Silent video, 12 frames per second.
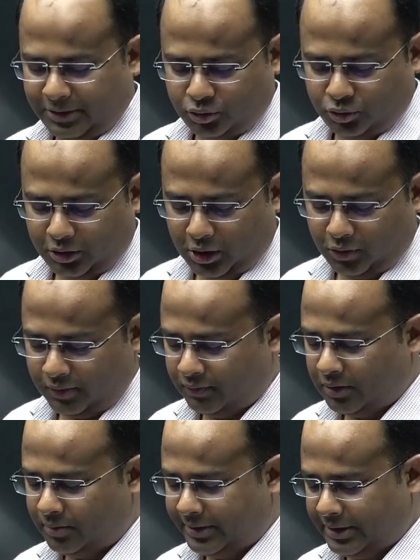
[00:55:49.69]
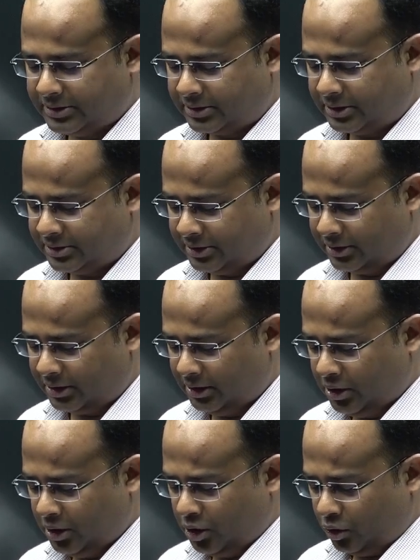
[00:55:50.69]
So now we will be discussing the
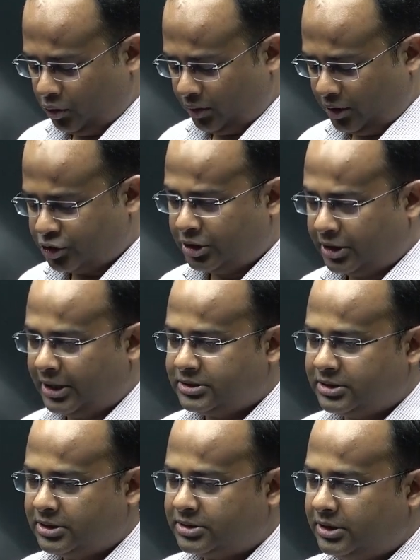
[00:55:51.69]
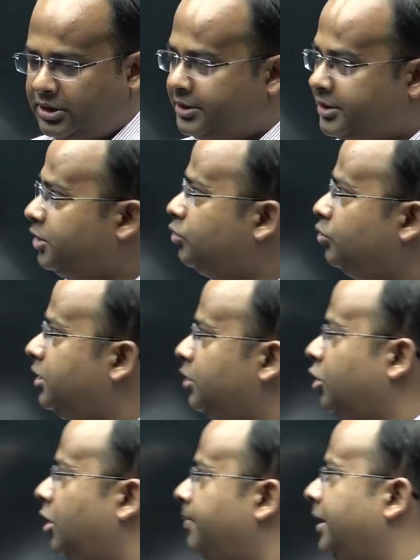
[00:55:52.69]
question answers related to the
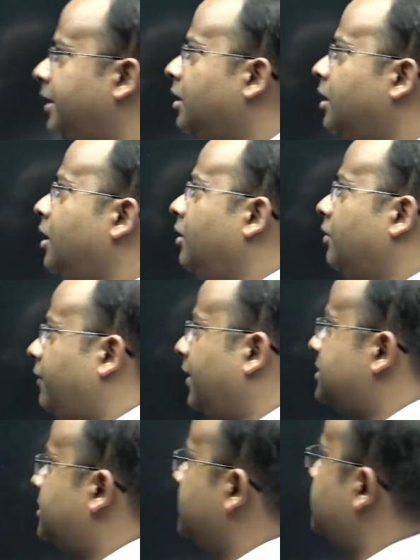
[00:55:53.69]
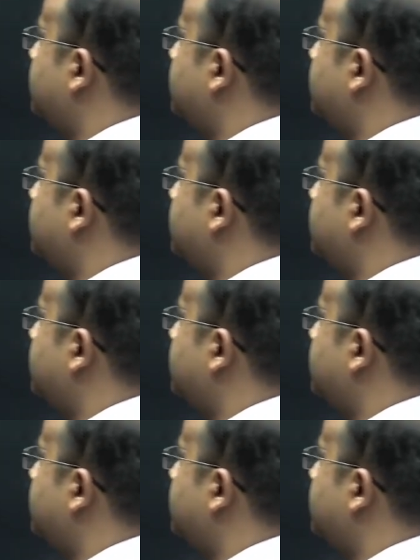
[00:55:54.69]
topic. First is